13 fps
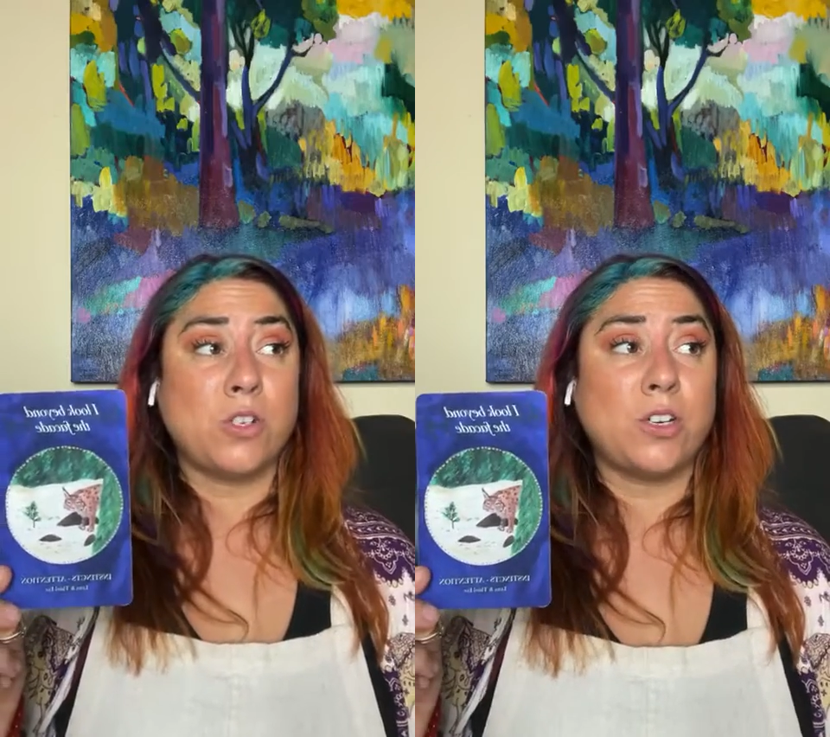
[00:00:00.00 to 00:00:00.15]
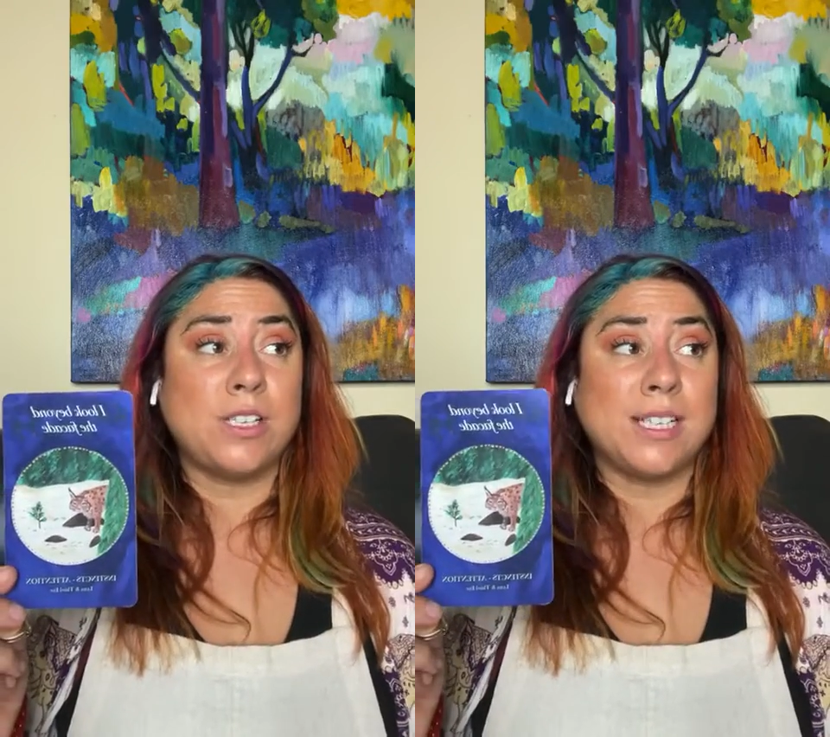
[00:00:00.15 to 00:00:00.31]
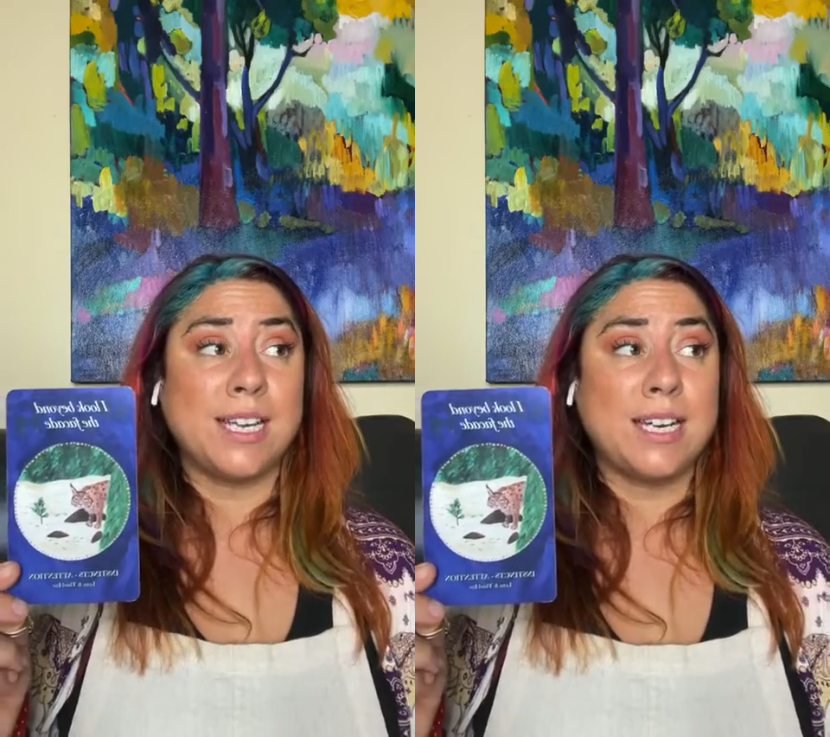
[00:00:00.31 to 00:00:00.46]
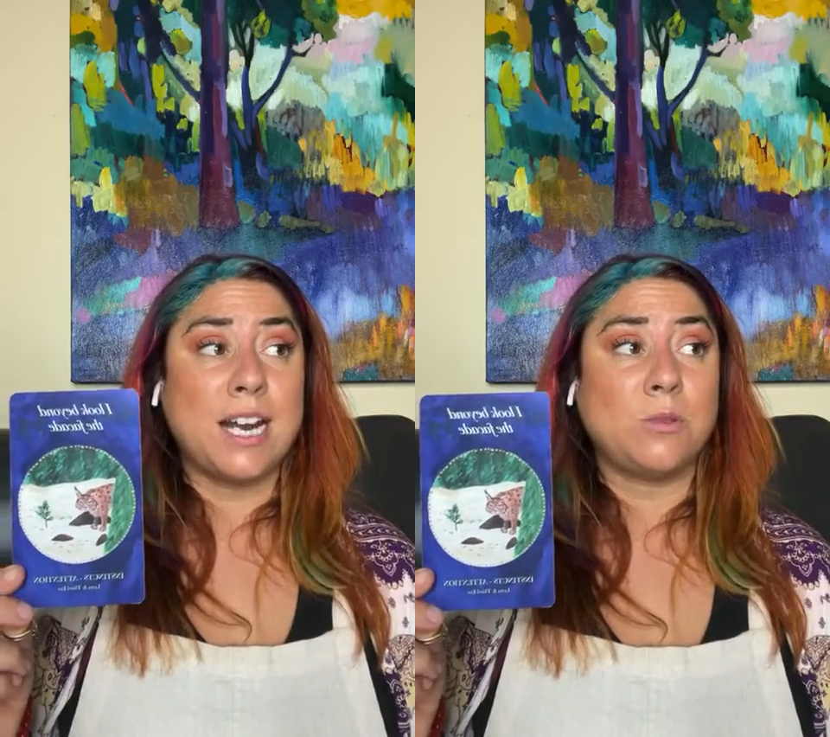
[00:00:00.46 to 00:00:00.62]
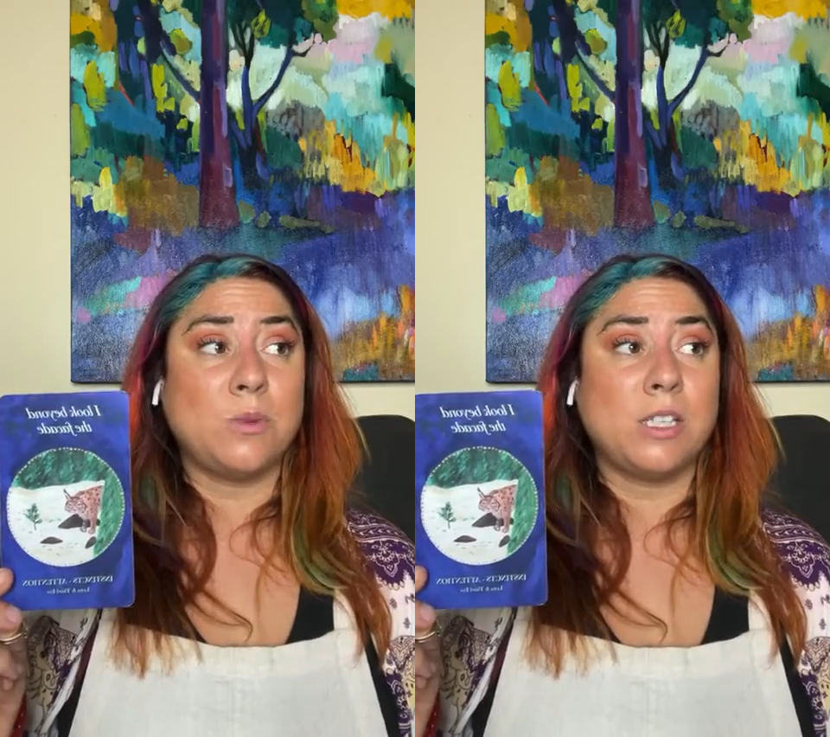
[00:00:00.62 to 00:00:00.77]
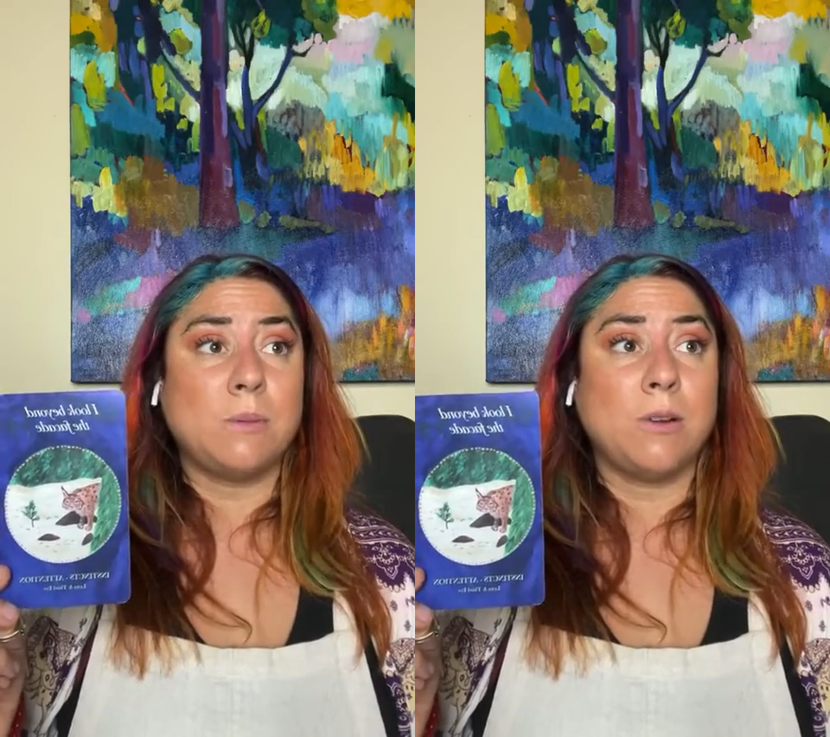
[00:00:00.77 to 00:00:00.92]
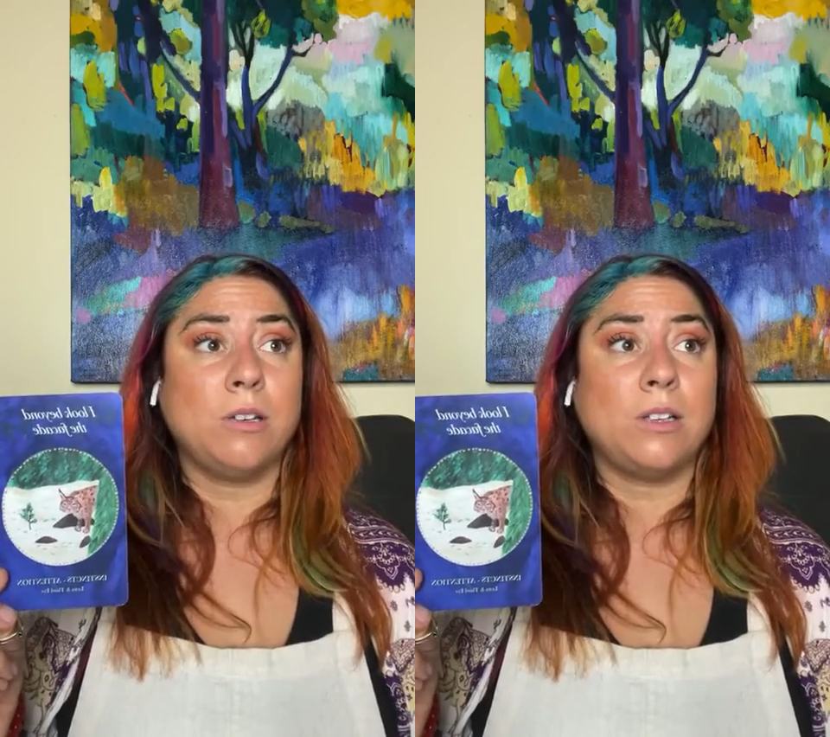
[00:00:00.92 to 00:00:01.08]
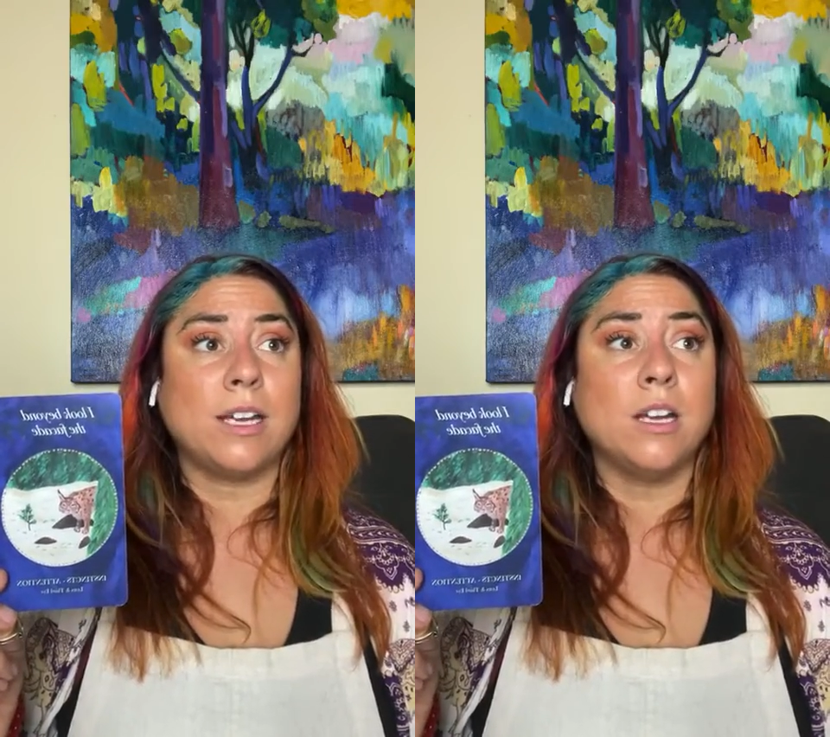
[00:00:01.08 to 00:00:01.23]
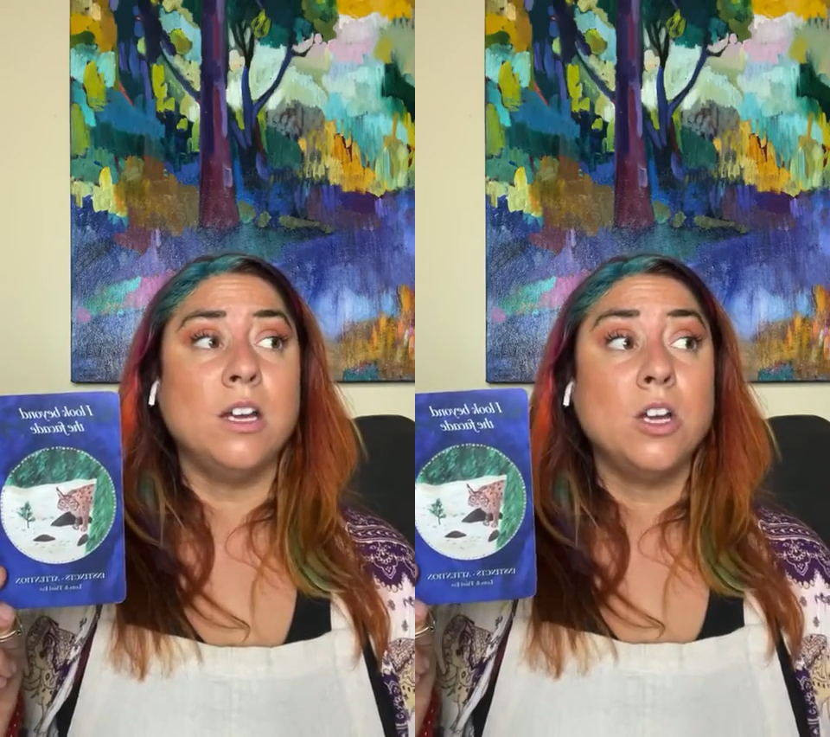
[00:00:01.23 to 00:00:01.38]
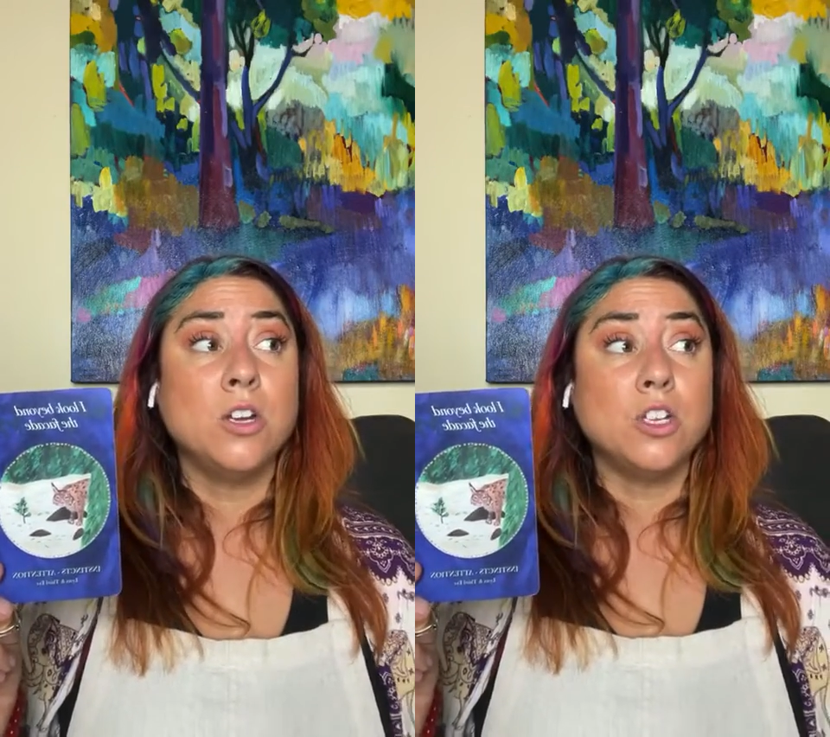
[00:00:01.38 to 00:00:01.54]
start to connect with spirit, like,